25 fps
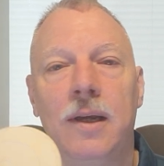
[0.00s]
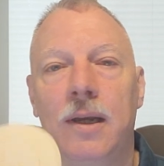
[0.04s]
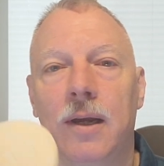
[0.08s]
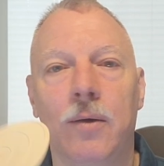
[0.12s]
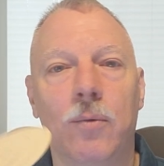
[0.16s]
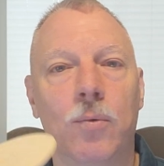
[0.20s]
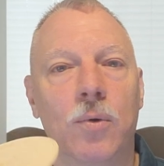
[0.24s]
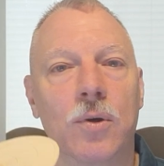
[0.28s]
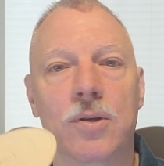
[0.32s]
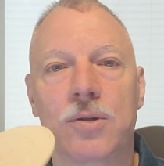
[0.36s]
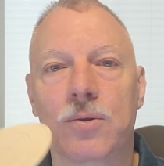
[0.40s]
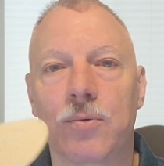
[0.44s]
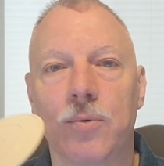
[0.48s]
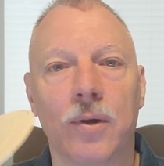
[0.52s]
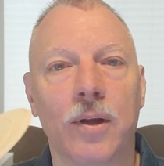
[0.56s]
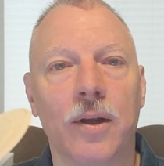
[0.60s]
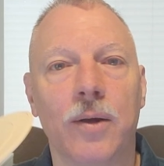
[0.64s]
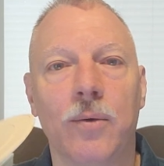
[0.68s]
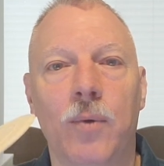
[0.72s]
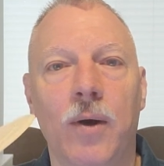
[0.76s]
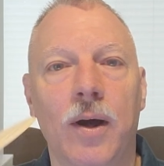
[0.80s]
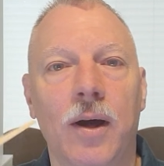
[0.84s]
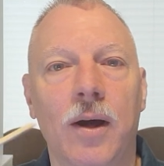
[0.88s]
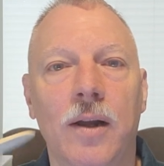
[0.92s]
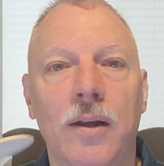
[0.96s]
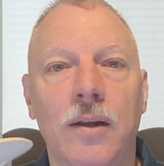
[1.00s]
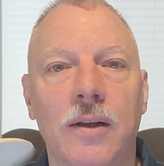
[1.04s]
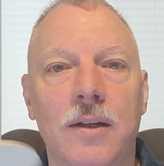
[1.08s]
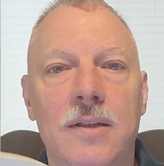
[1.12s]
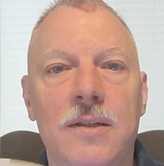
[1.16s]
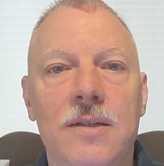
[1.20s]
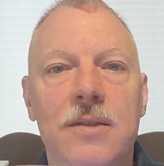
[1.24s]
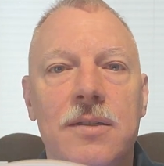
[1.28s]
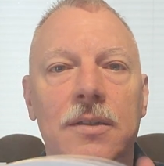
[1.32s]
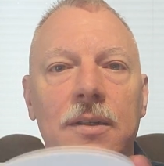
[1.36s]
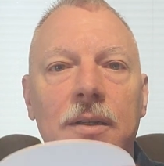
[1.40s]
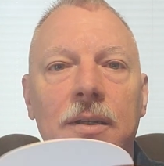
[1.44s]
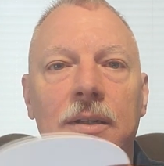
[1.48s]
It works really well.
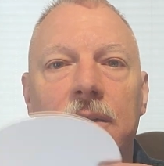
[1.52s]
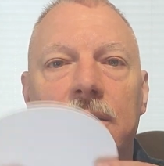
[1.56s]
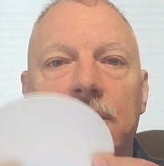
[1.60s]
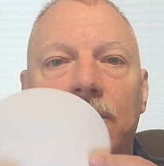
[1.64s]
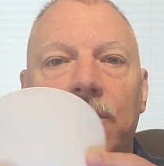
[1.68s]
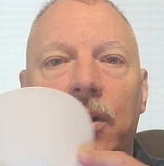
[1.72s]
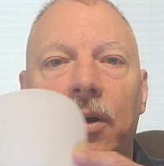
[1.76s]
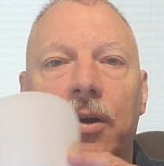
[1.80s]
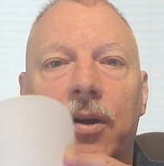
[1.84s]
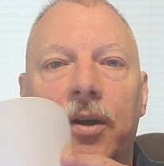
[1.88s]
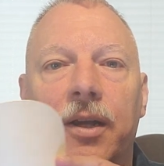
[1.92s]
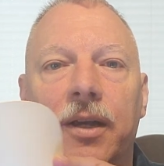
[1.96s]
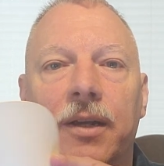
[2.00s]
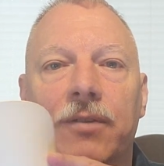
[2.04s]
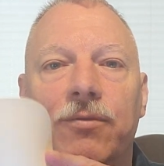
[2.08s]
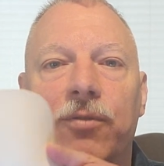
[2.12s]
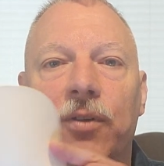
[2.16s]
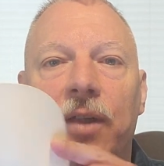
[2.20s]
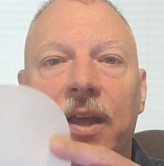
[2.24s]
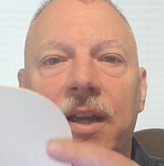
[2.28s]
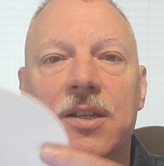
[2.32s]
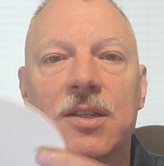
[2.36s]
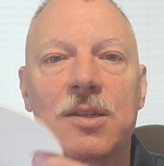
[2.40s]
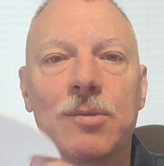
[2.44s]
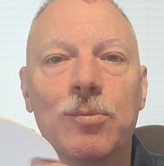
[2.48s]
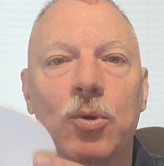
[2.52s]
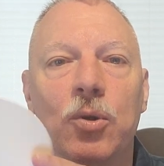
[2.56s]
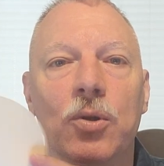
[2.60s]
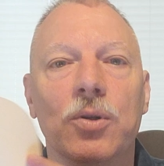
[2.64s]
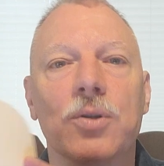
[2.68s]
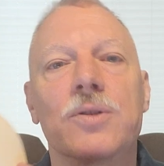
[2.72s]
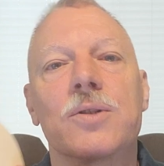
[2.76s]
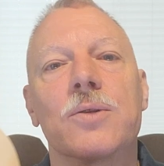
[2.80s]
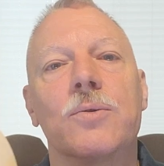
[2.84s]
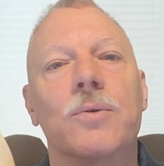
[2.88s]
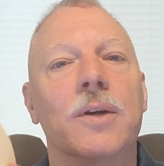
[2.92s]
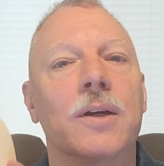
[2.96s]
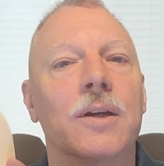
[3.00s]
It's very flexible,
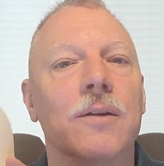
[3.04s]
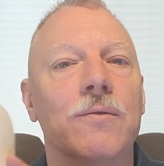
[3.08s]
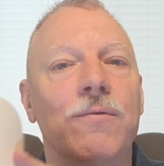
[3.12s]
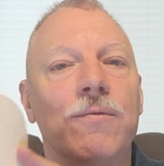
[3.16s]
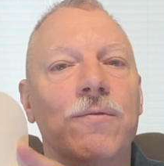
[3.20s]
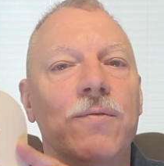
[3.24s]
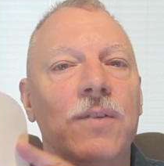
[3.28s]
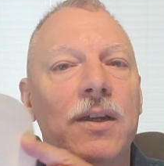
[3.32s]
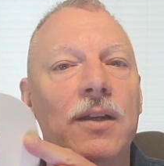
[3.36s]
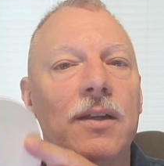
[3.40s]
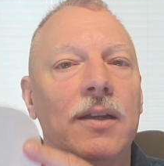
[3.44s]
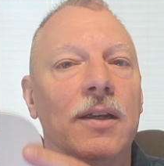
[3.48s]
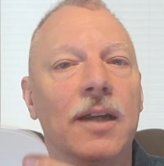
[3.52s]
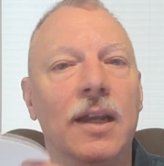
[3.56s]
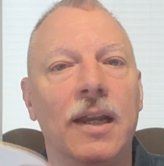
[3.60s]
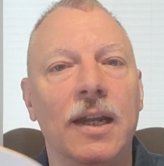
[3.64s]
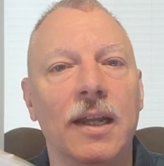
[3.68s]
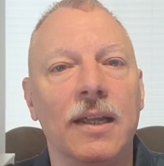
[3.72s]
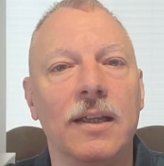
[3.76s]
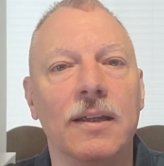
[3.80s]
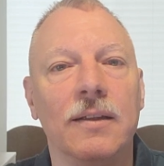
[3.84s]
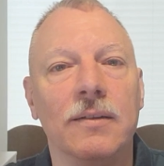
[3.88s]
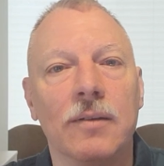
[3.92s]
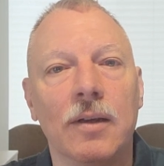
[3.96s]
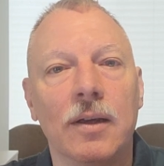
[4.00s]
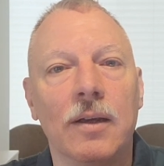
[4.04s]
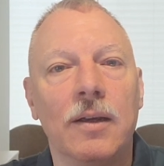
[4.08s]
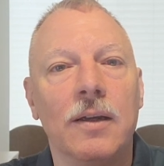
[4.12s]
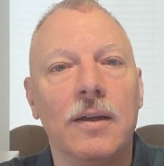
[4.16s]
so it can fit in any